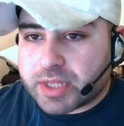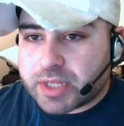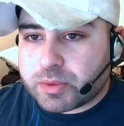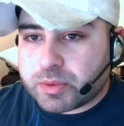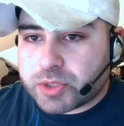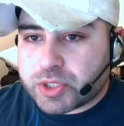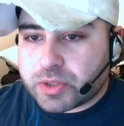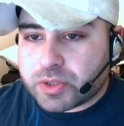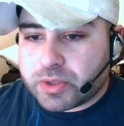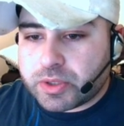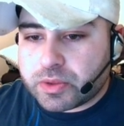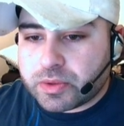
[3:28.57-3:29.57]
I will show
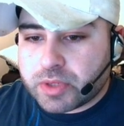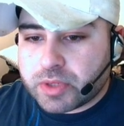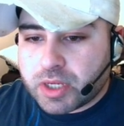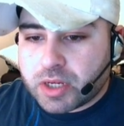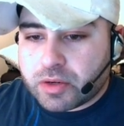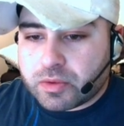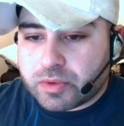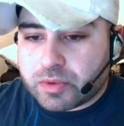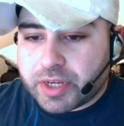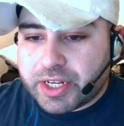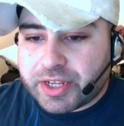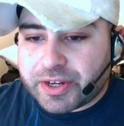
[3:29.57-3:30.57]
you.
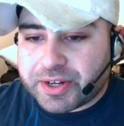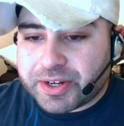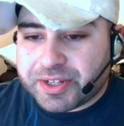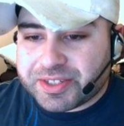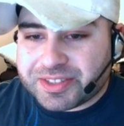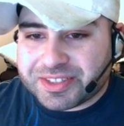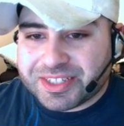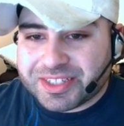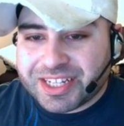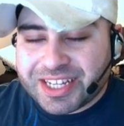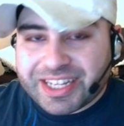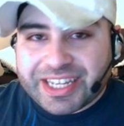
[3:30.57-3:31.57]
Right here.
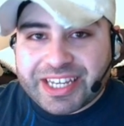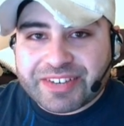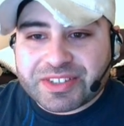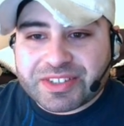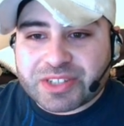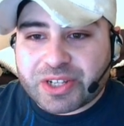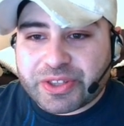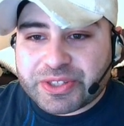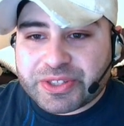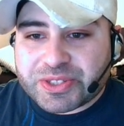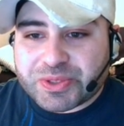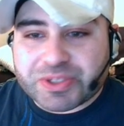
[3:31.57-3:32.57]
Here is all of
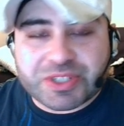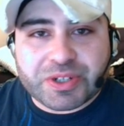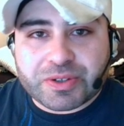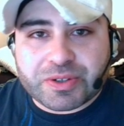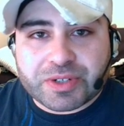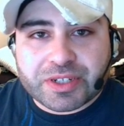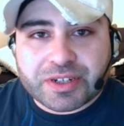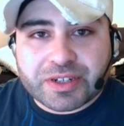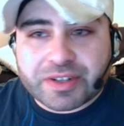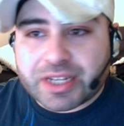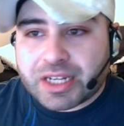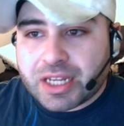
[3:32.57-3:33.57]
the source code. All
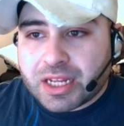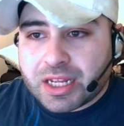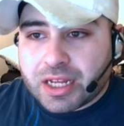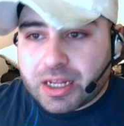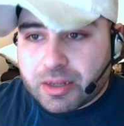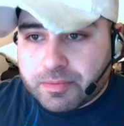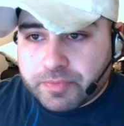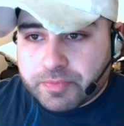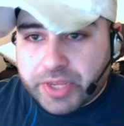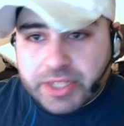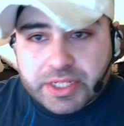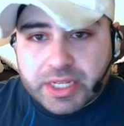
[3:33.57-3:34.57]
right.
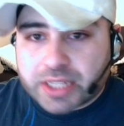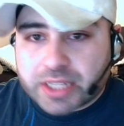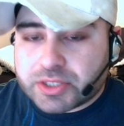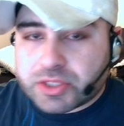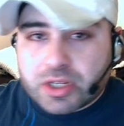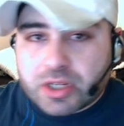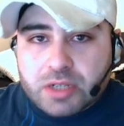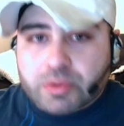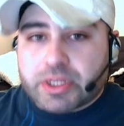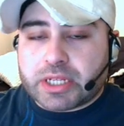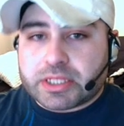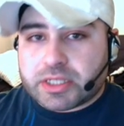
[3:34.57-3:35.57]
I did not start with
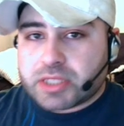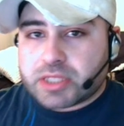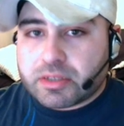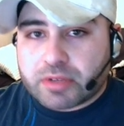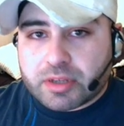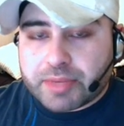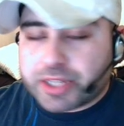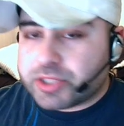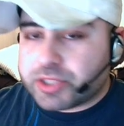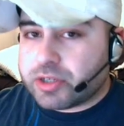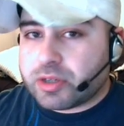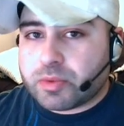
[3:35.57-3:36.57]
an existing ROM. I
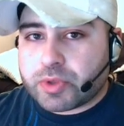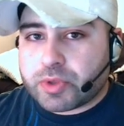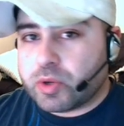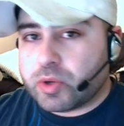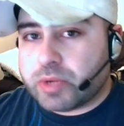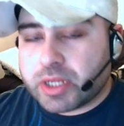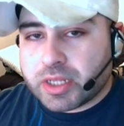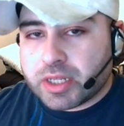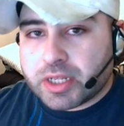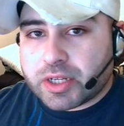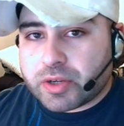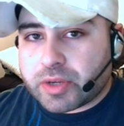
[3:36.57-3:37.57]
started with code.
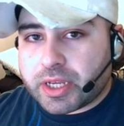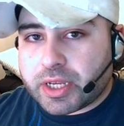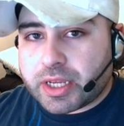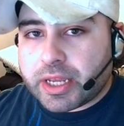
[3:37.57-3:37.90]
Okay.